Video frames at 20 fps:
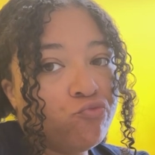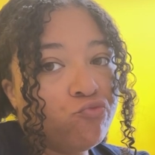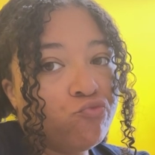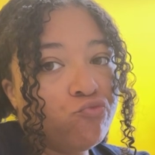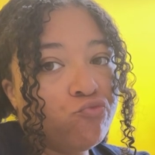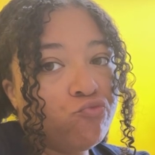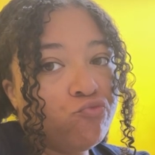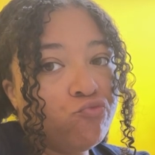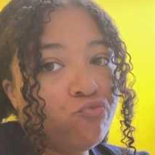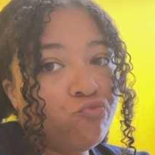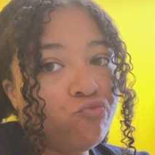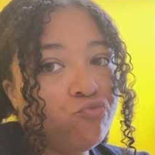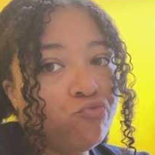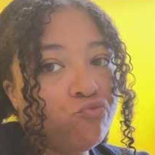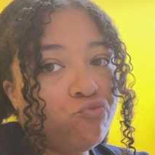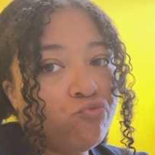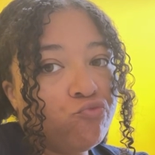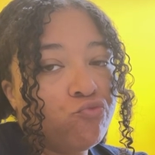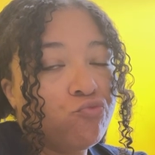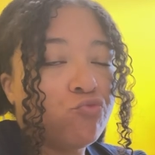Mm,
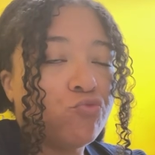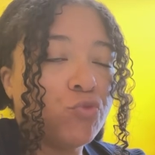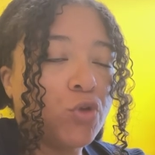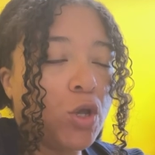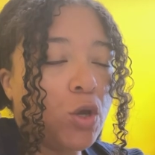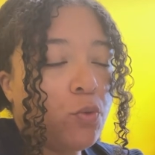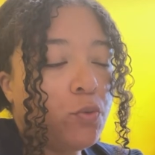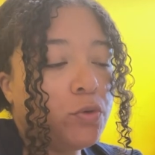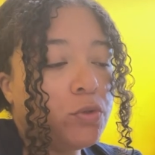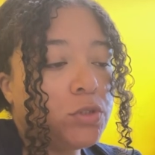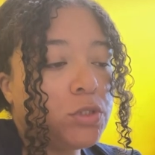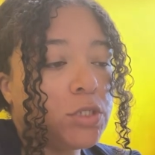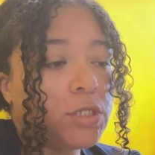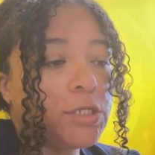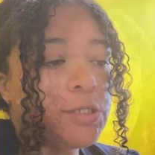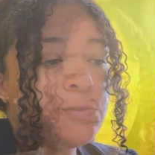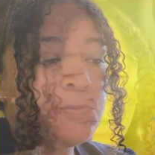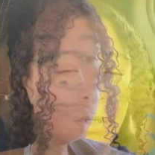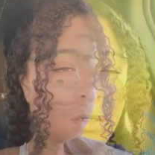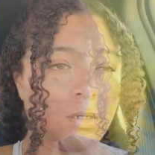we'll
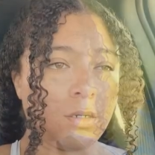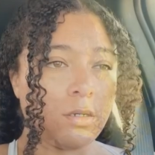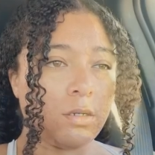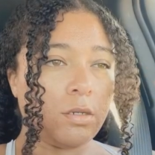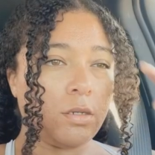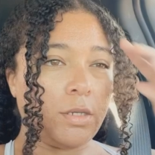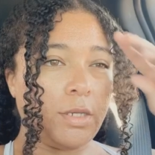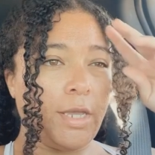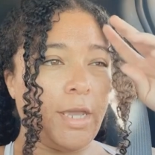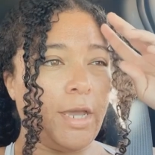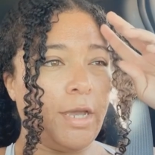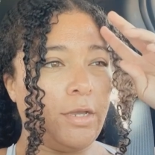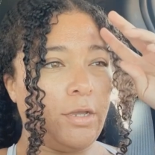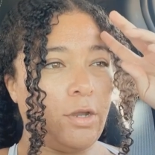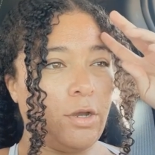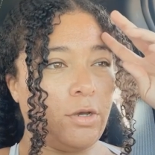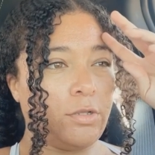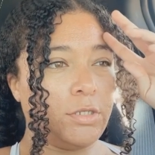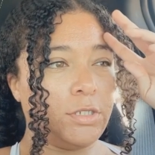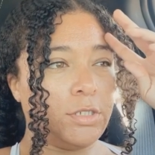see. Yeah,
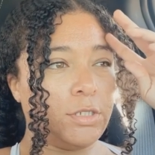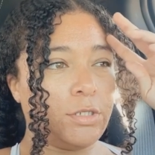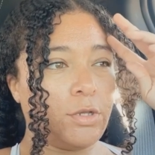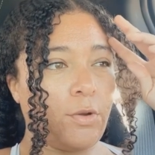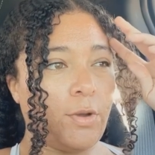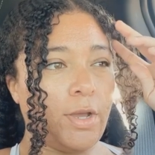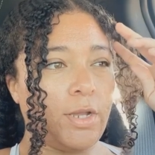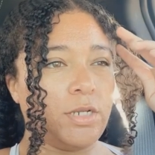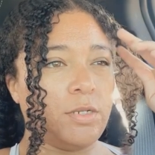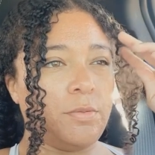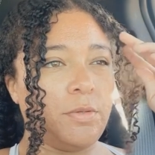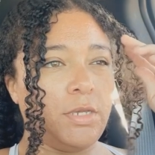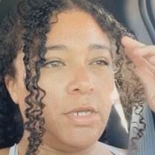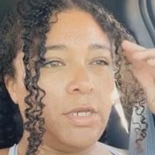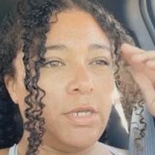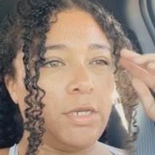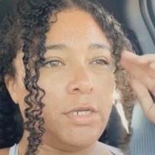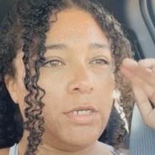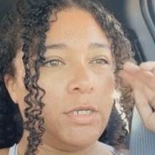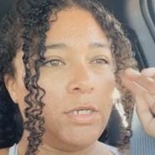y'all, this is gonna have to
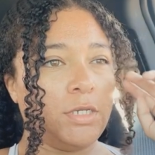be